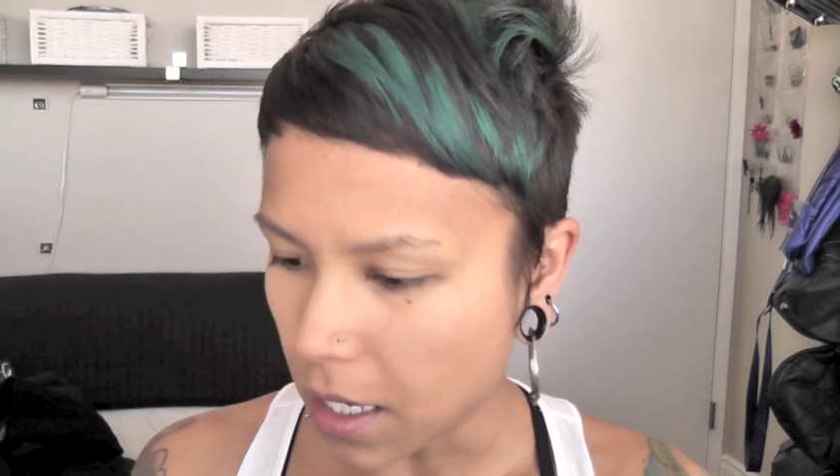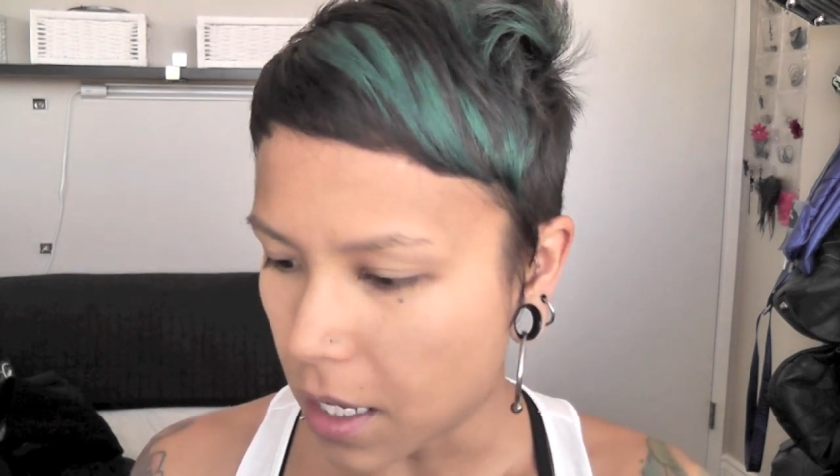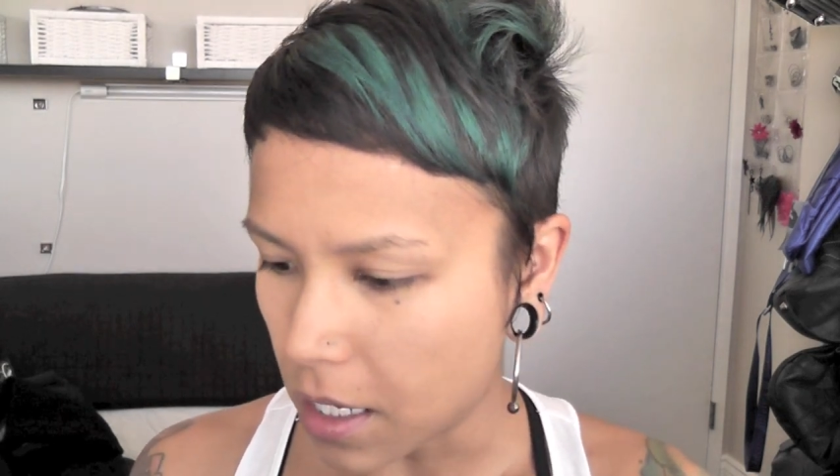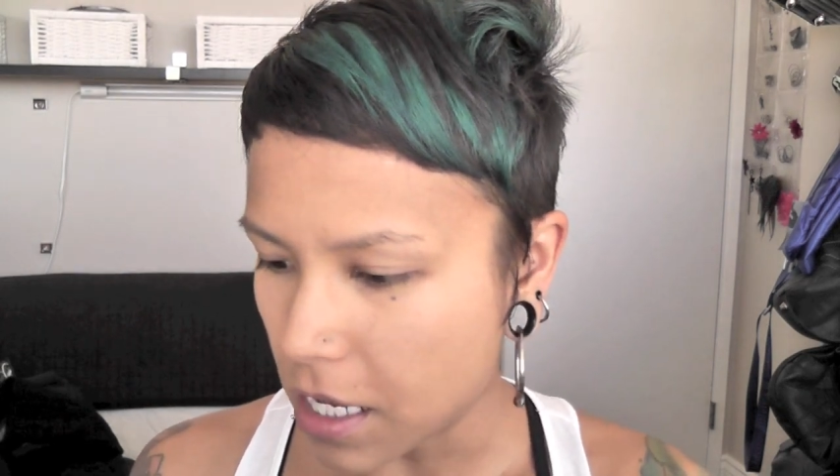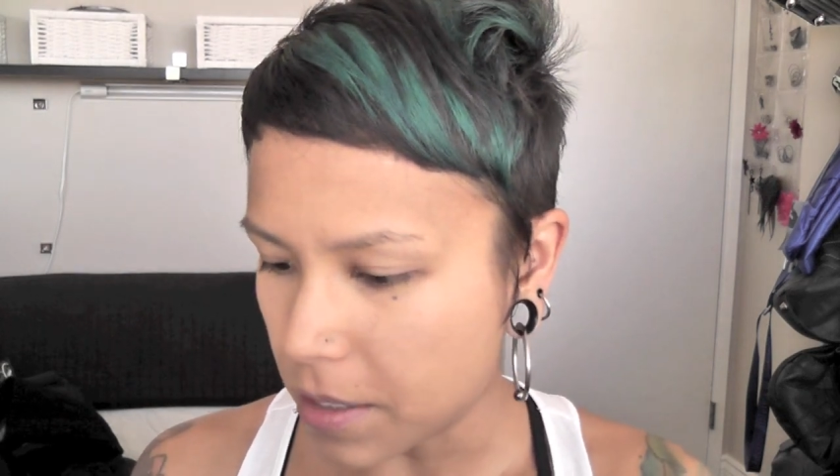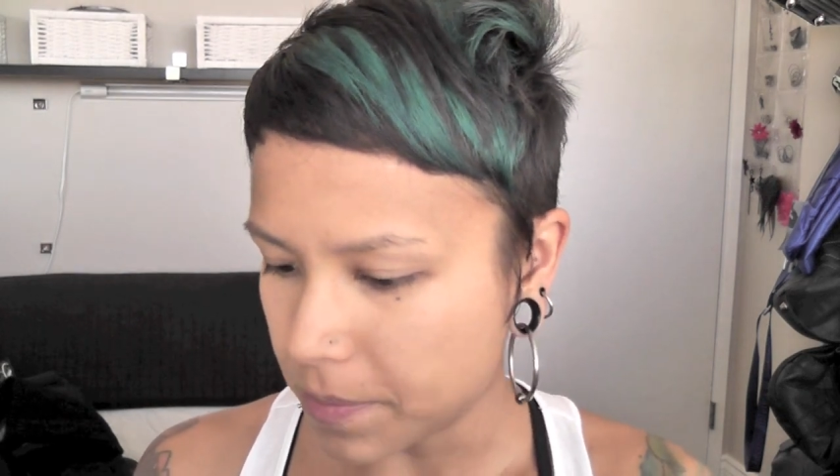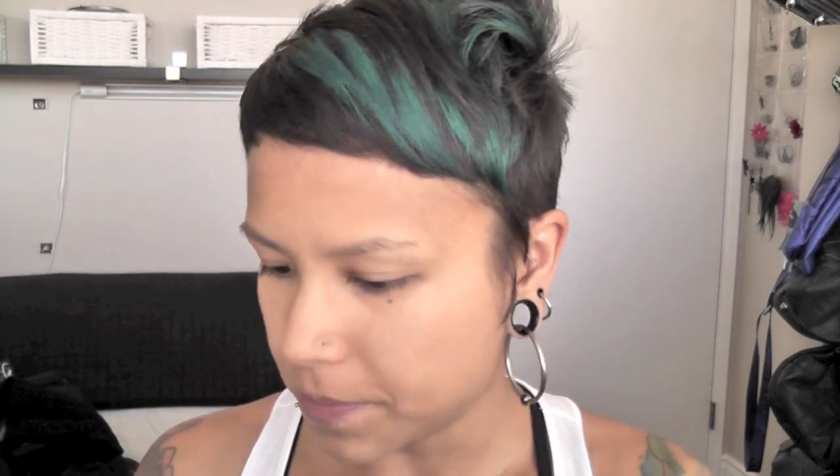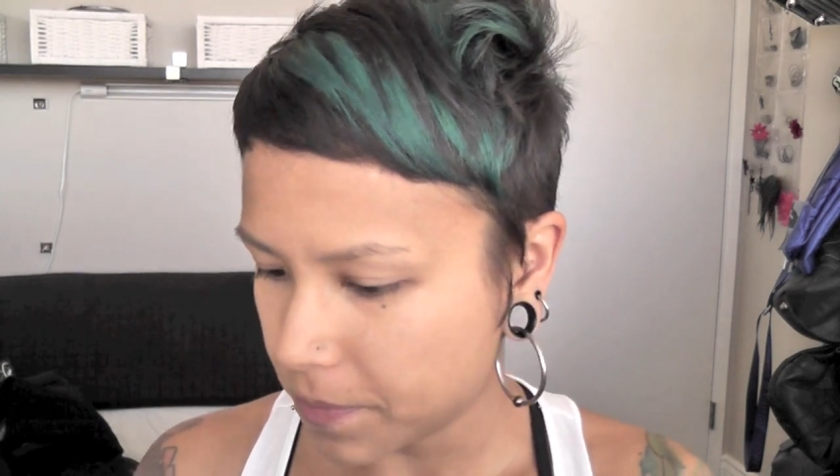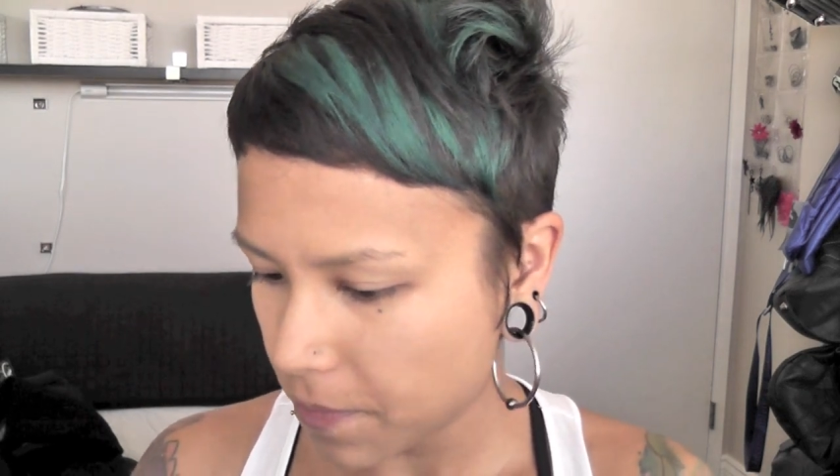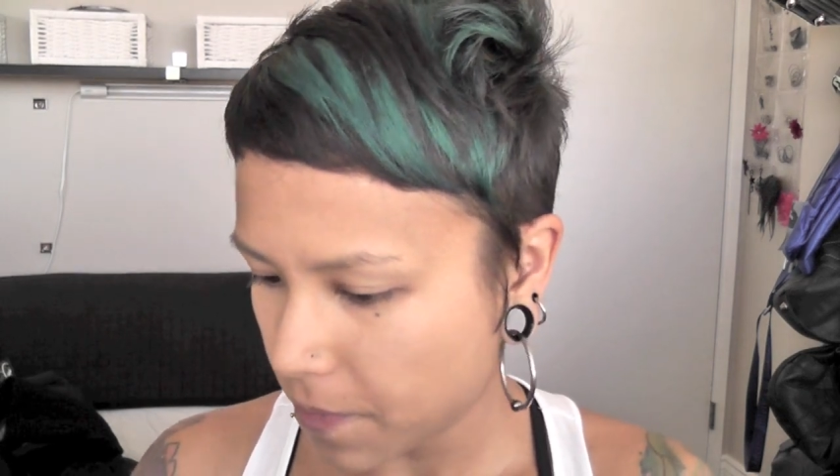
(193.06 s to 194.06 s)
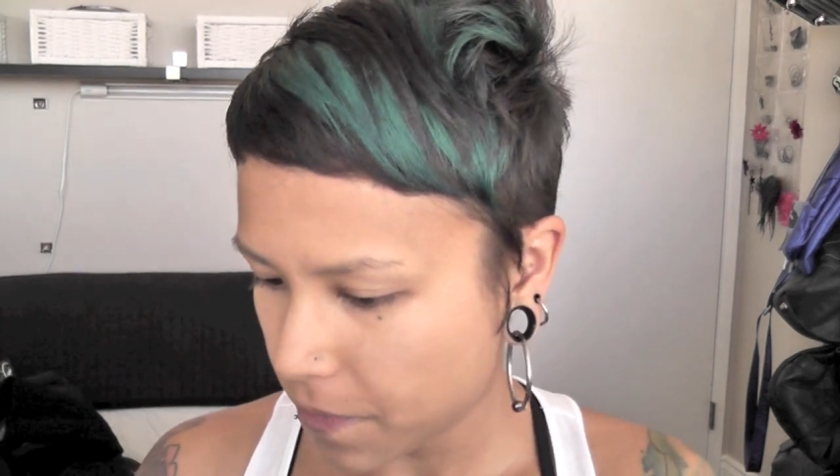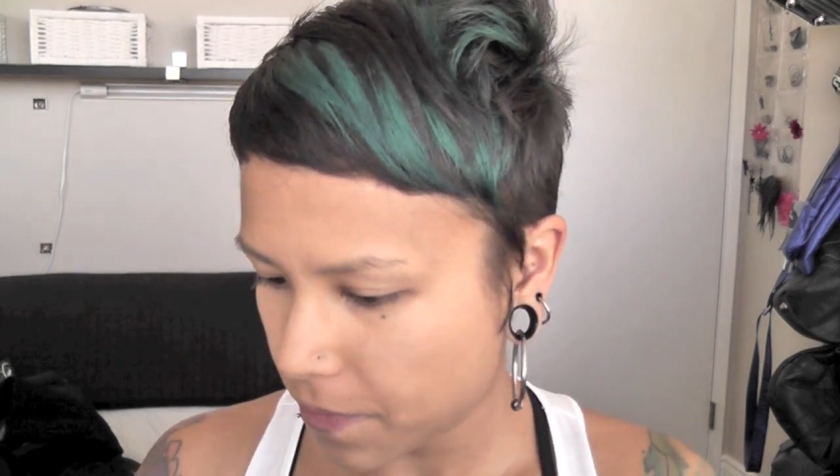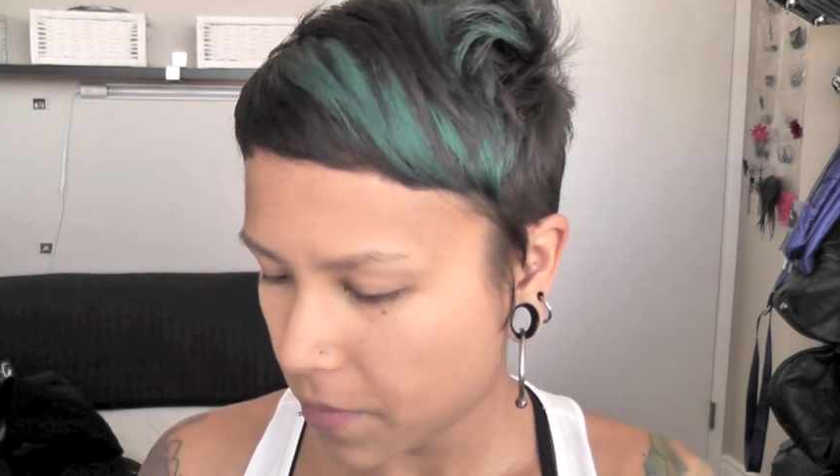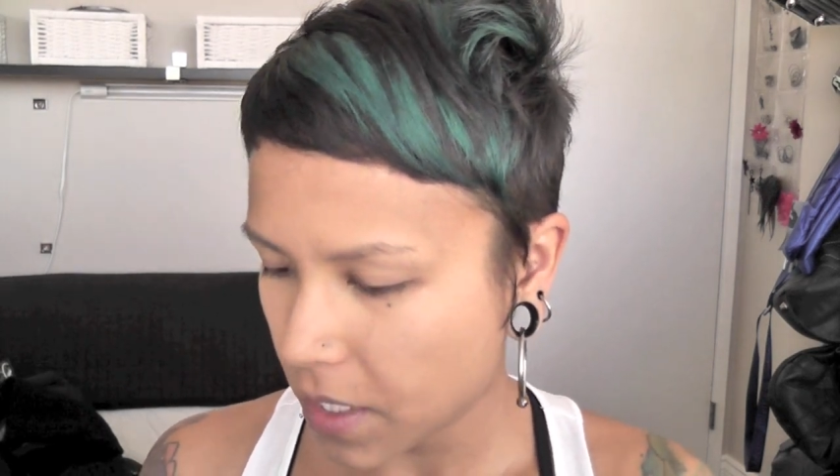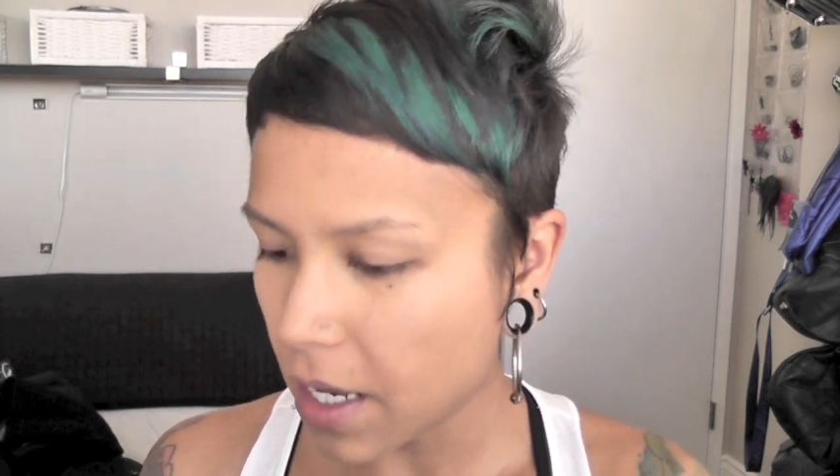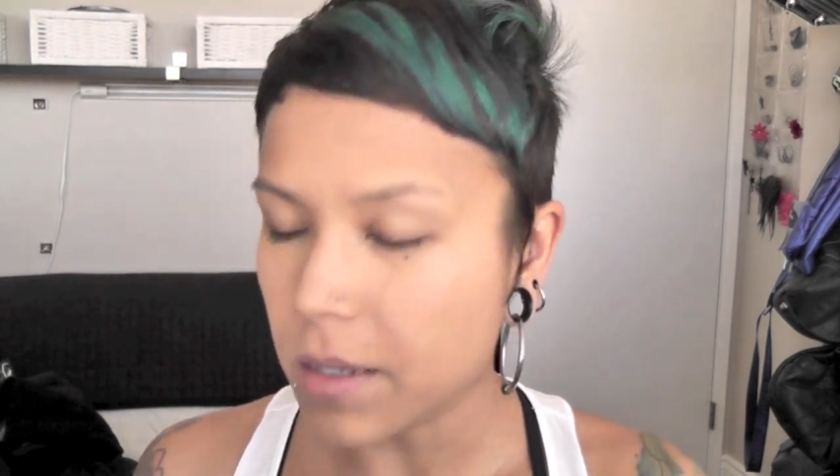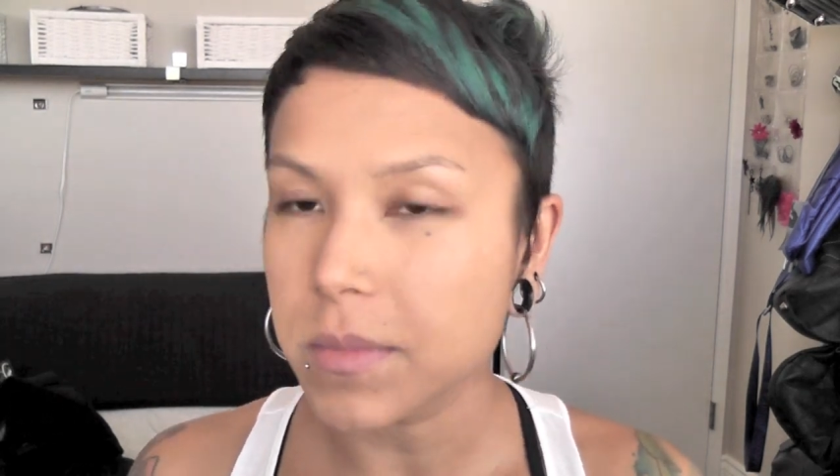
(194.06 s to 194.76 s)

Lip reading: Yeah,